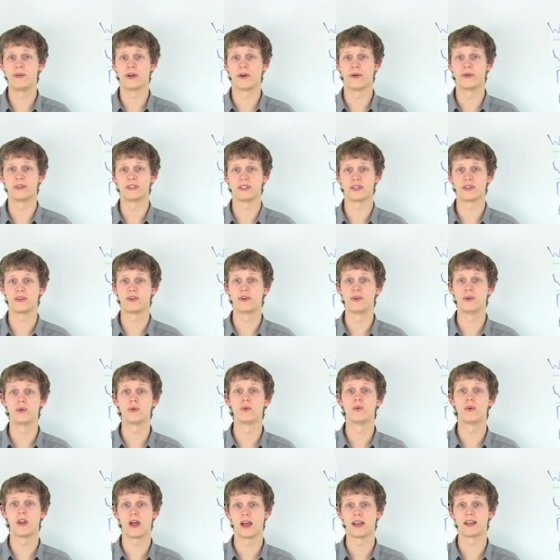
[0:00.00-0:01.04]
know is that
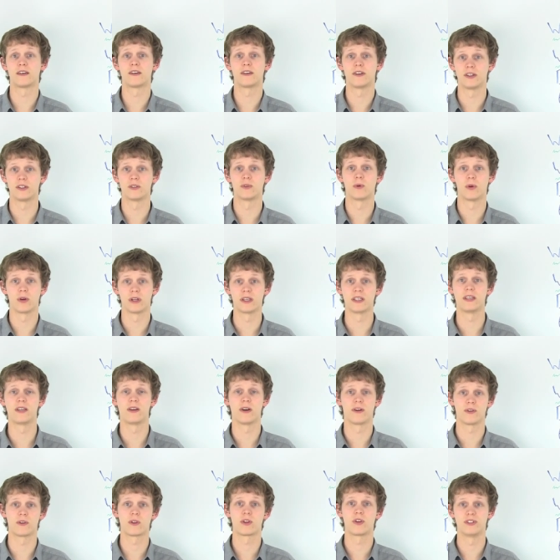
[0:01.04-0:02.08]
Google like good quality,
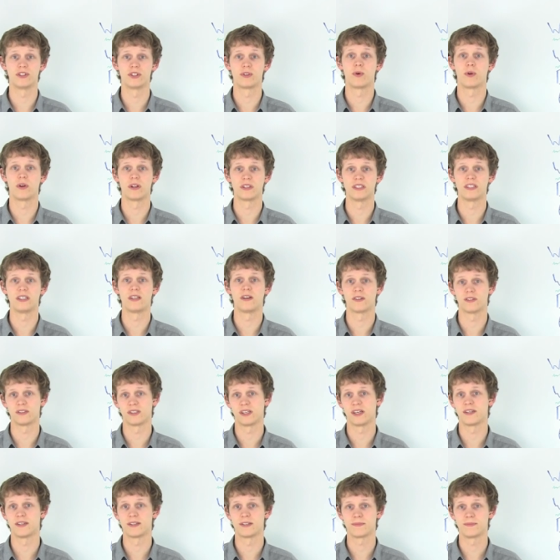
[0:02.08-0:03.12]
good quality
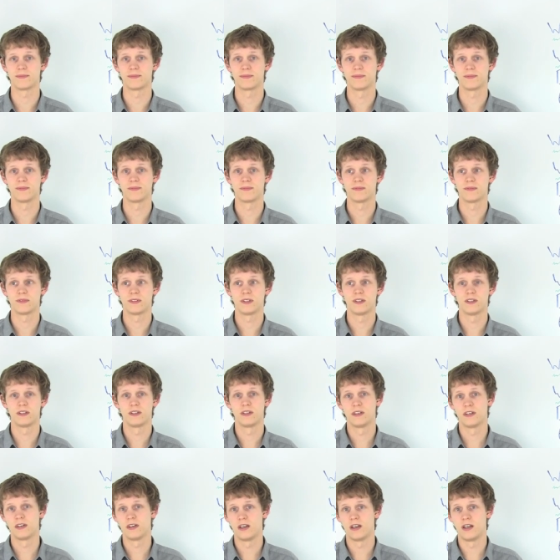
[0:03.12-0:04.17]
content.
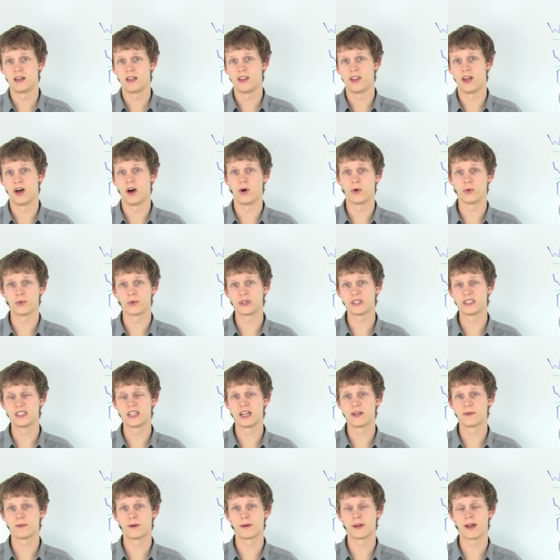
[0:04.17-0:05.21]
The whole reason
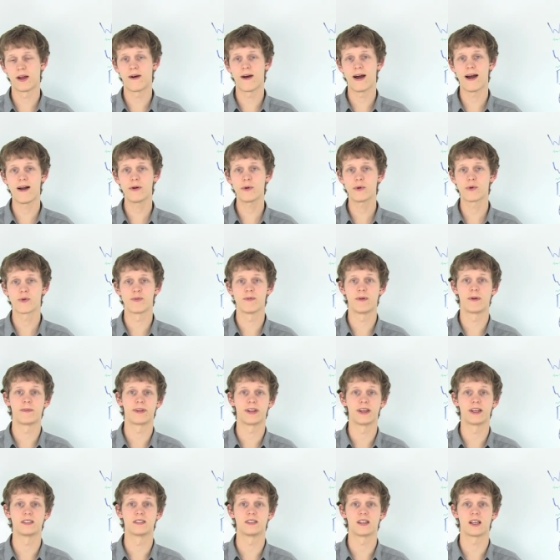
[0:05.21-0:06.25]
they rolled out algorithm
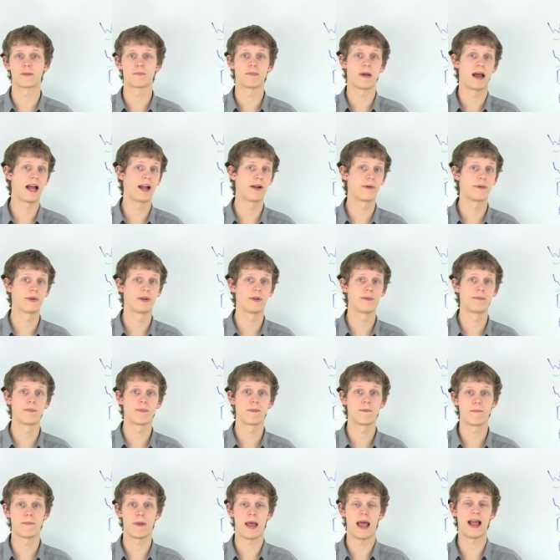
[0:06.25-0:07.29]
updates like Penguin
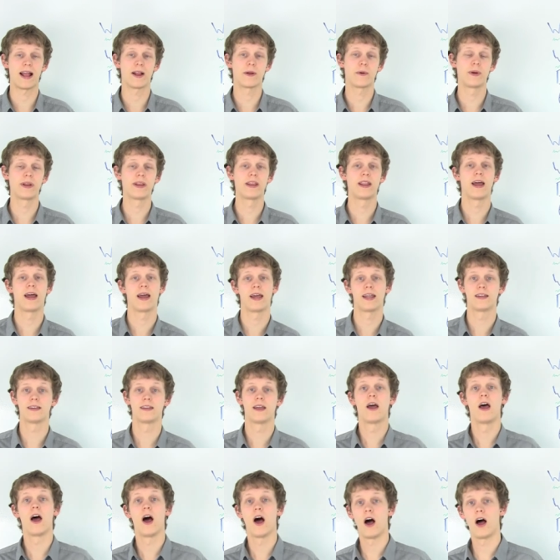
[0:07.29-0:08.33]
and, Penguin and
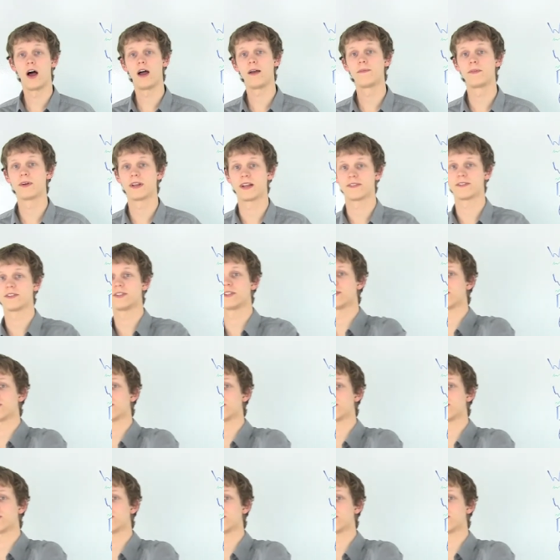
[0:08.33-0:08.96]
I'm going to have to